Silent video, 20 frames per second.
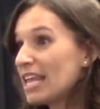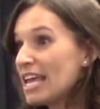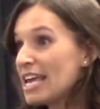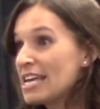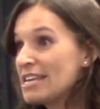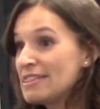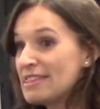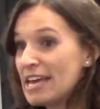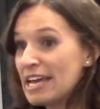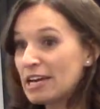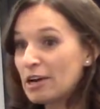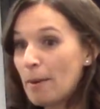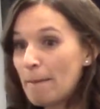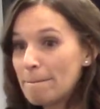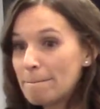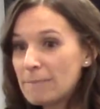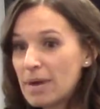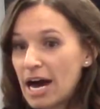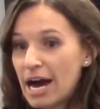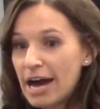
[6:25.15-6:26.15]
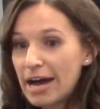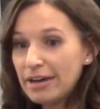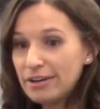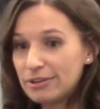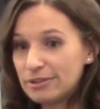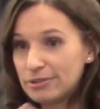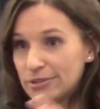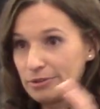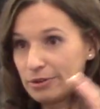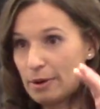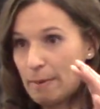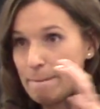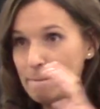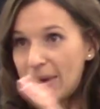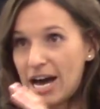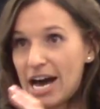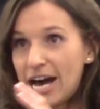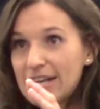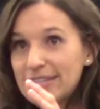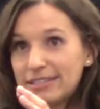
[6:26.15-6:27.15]
and they compiled or
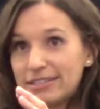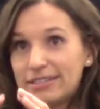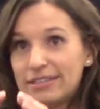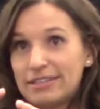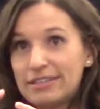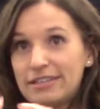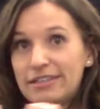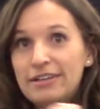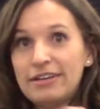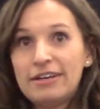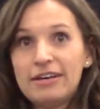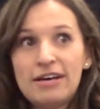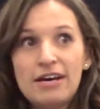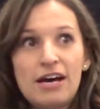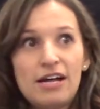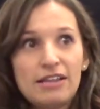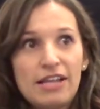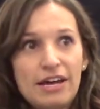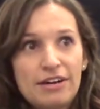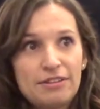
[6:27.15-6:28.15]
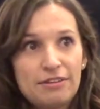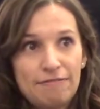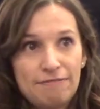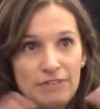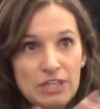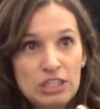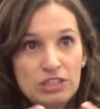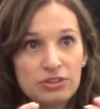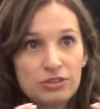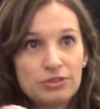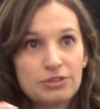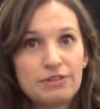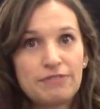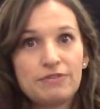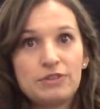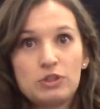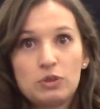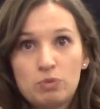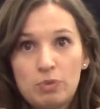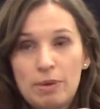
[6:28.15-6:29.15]
composited a lot of the features
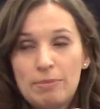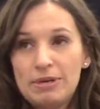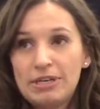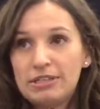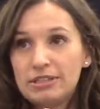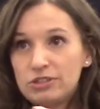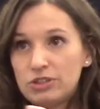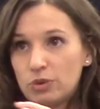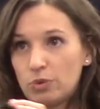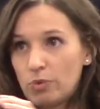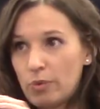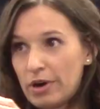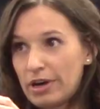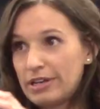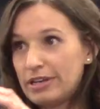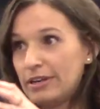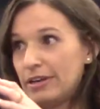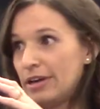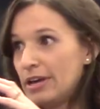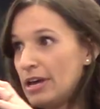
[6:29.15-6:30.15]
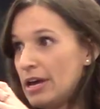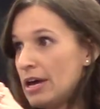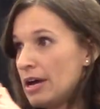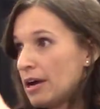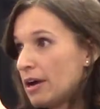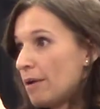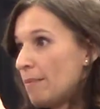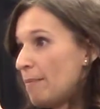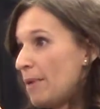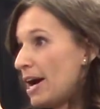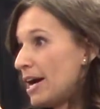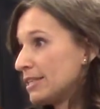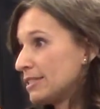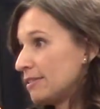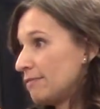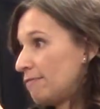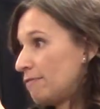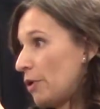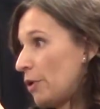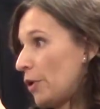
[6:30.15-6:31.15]
of these women into one
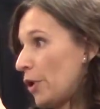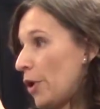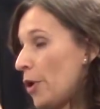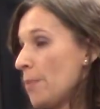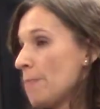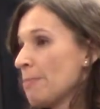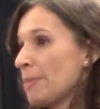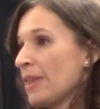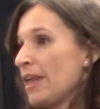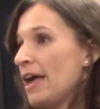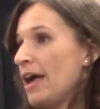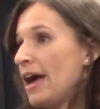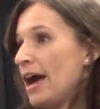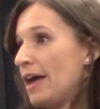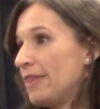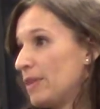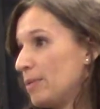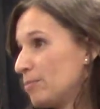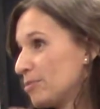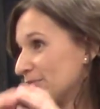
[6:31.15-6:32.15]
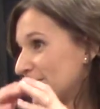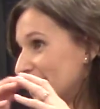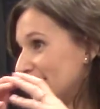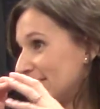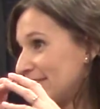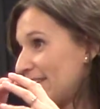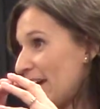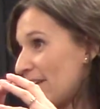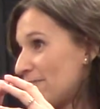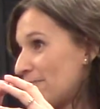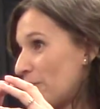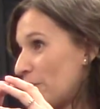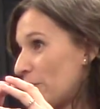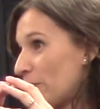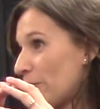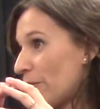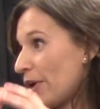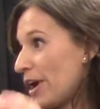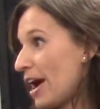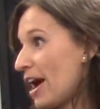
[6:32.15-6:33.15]
composite photo, and they presented that
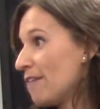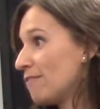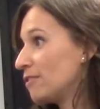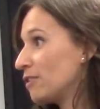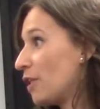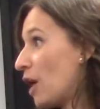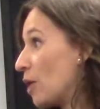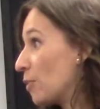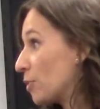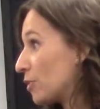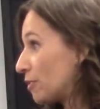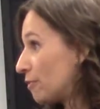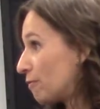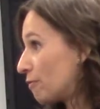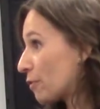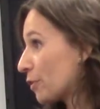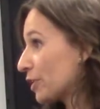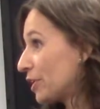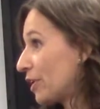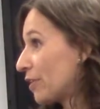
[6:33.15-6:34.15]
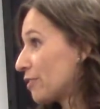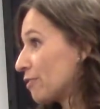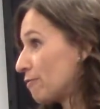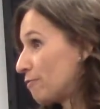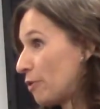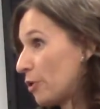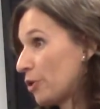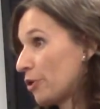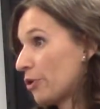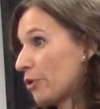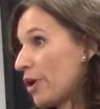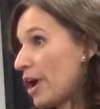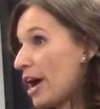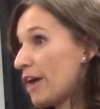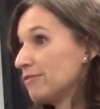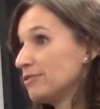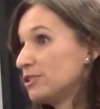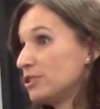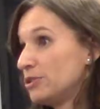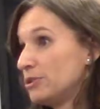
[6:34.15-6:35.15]
photograph along with the 40 other
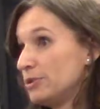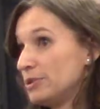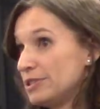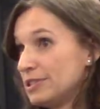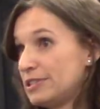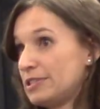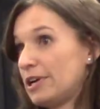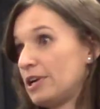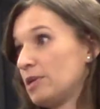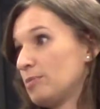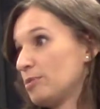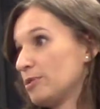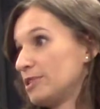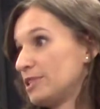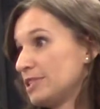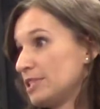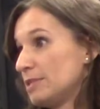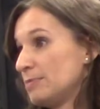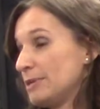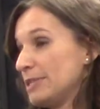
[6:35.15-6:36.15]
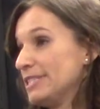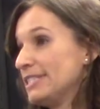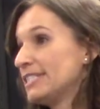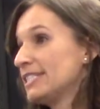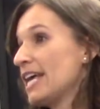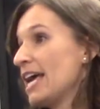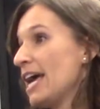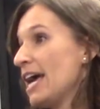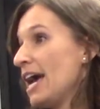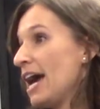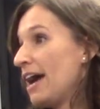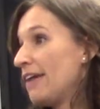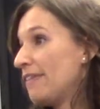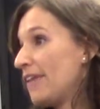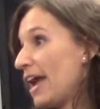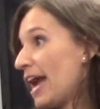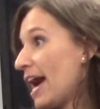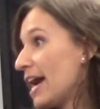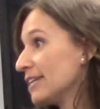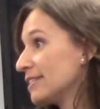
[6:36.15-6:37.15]
photographs to the study participants, and
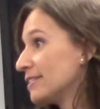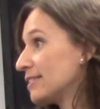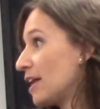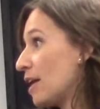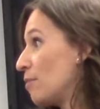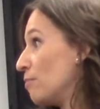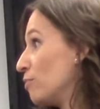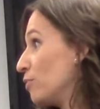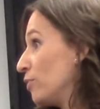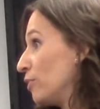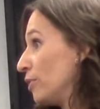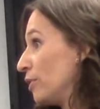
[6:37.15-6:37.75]
they asked them,